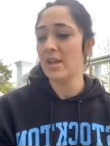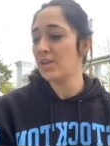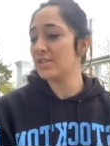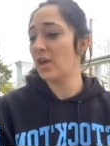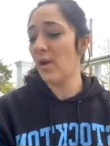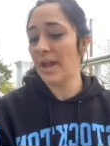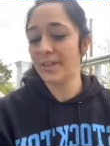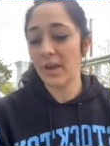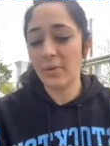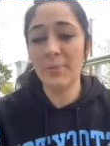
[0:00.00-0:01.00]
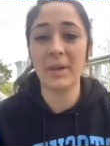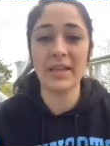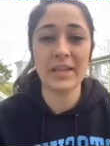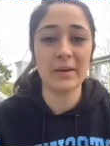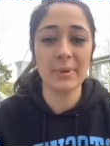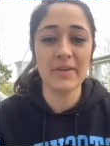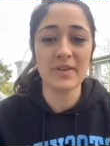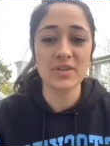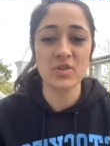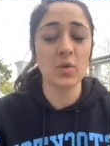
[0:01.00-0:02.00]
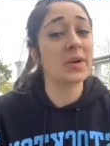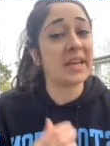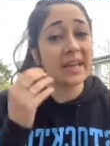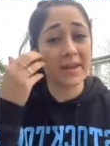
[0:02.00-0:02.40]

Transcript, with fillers: So I thought we'd play a little bit of a sorting